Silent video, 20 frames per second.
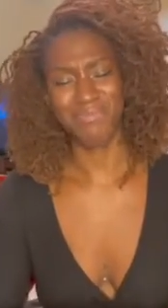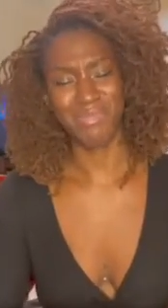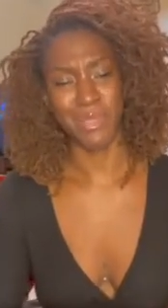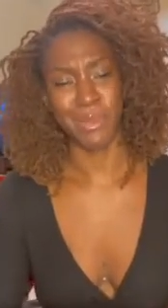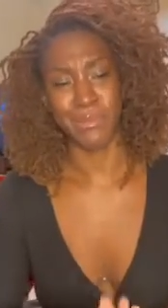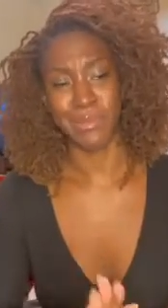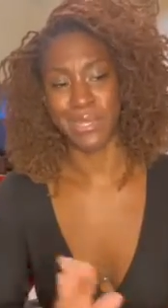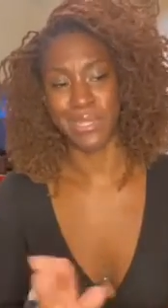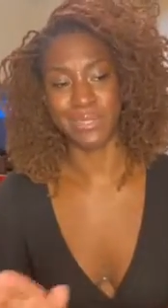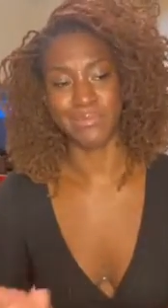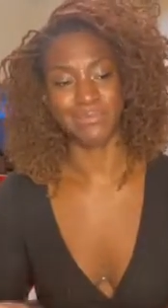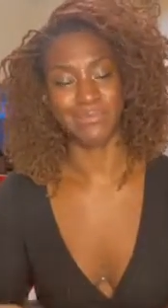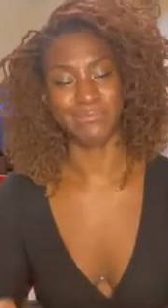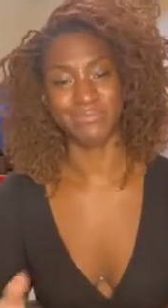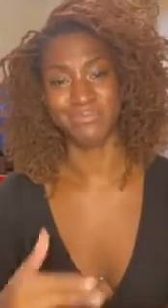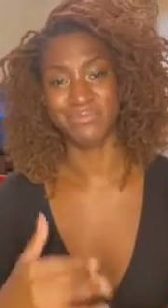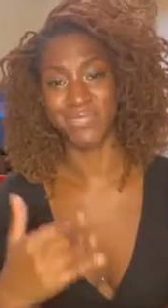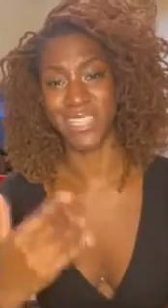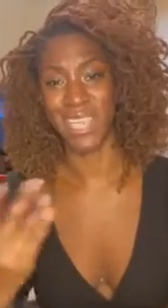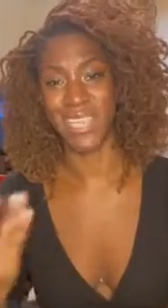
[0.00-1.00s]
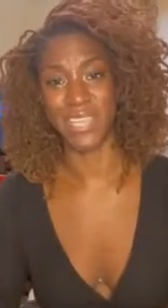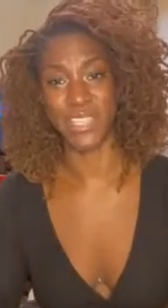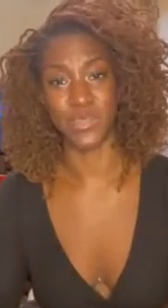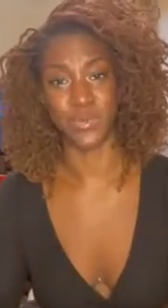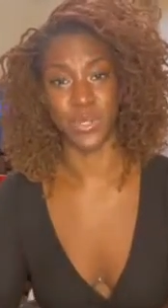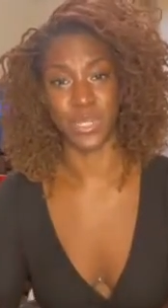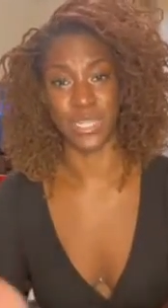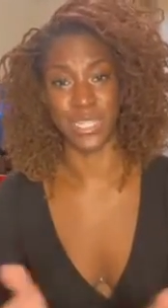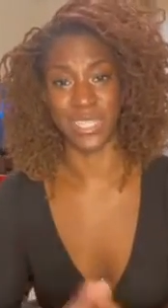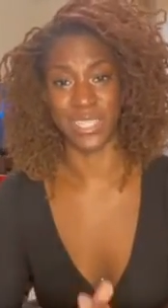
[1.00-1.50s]
but it is
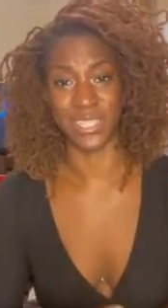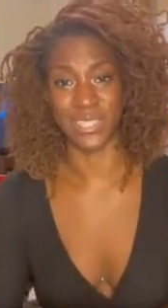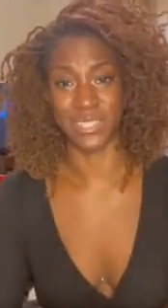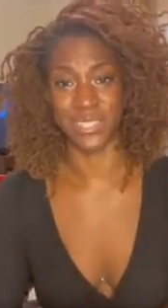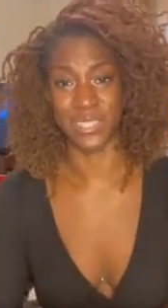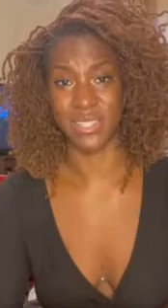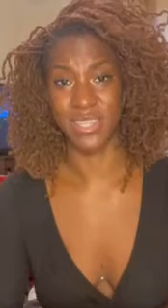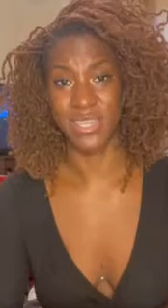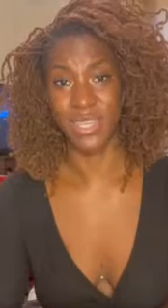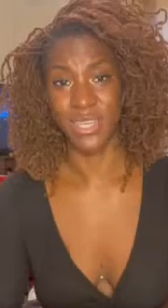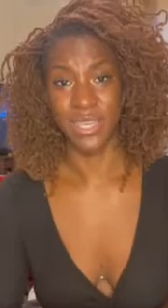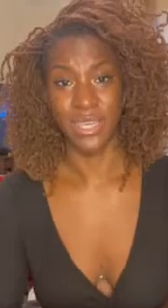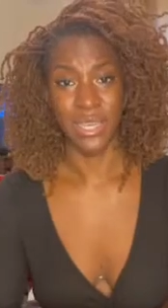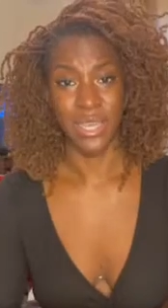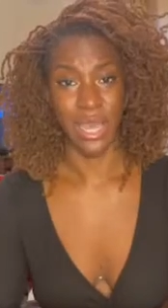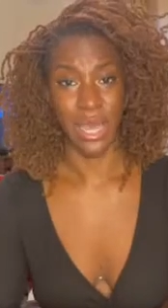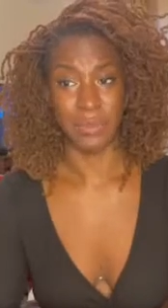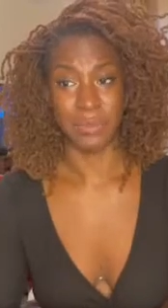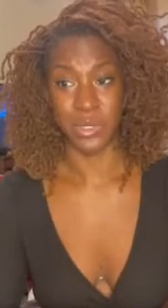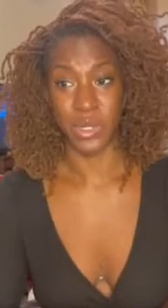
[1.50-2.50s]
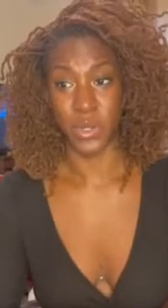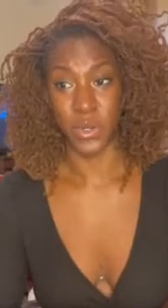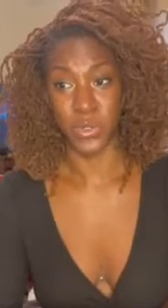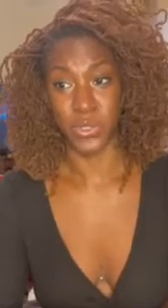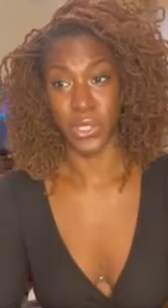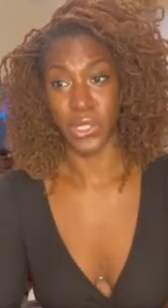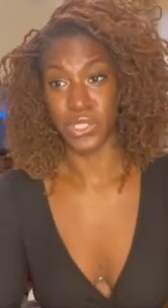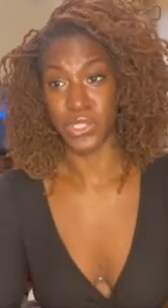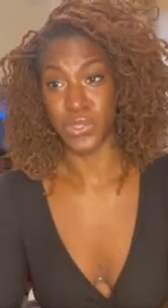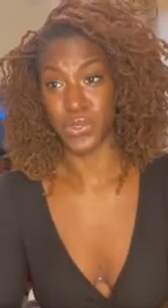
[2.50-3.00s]
what it is. I'm gonna hold
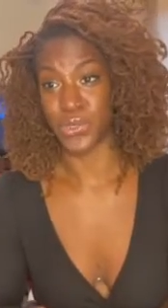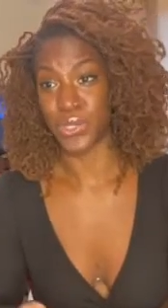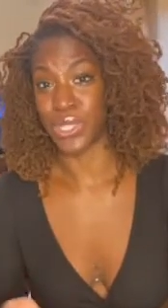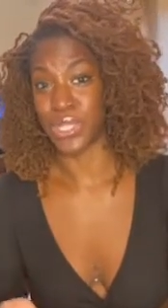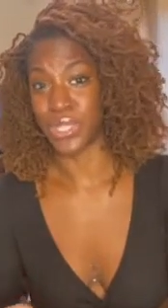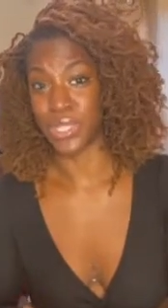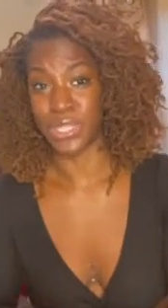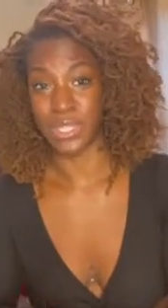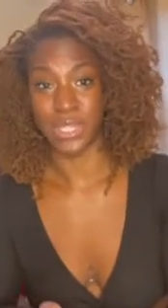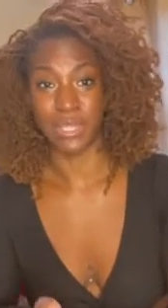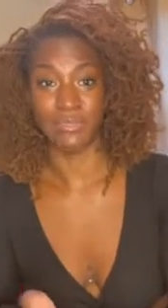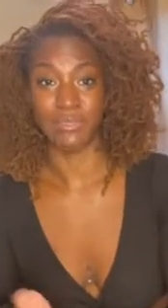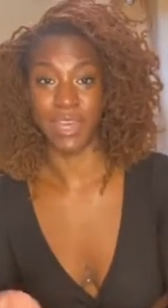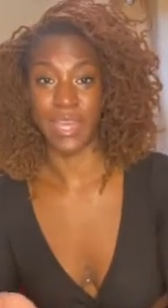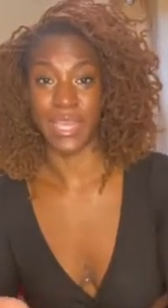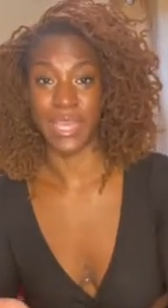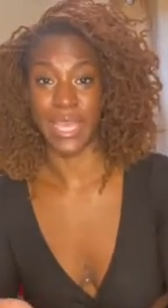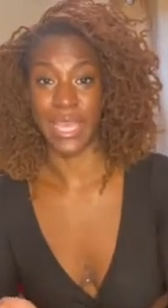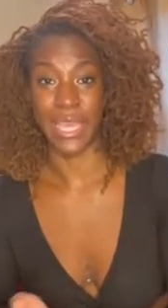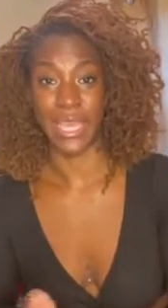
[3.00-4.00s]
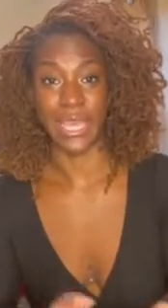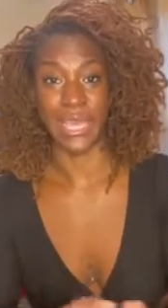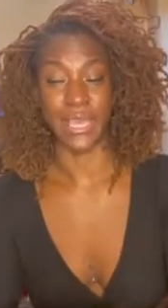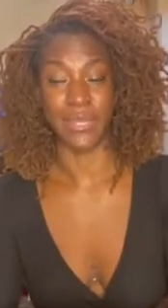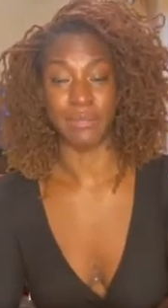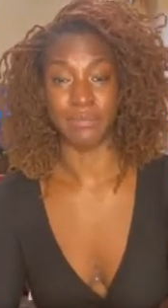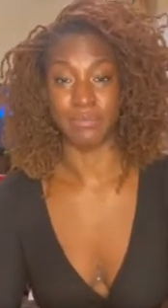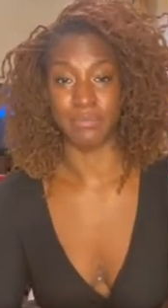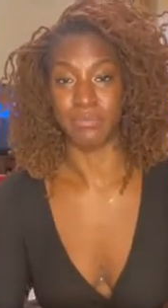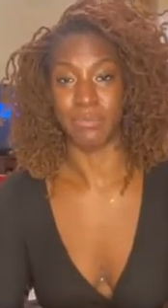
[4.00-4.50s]
on to it if I
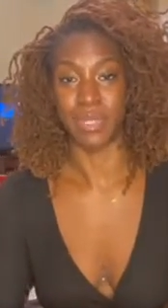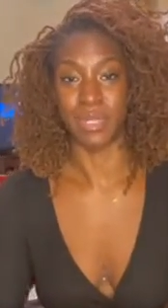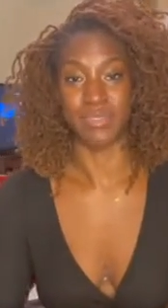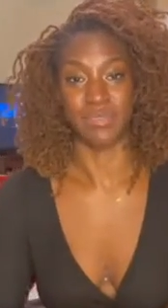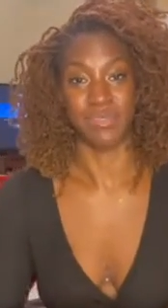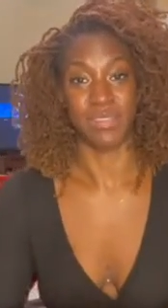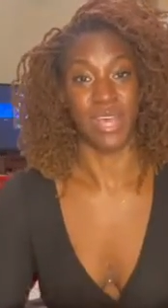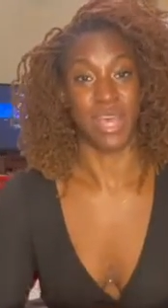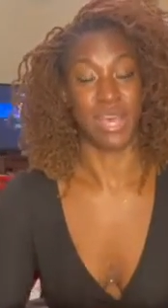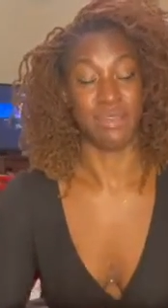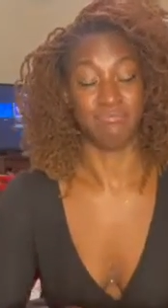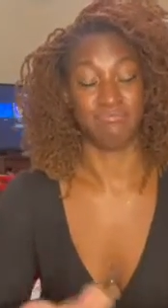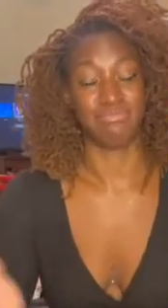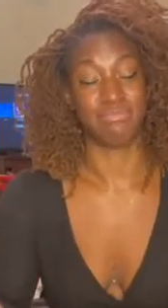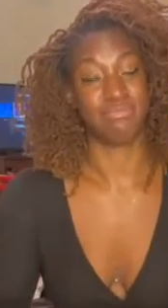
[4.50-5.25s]
can, but if not,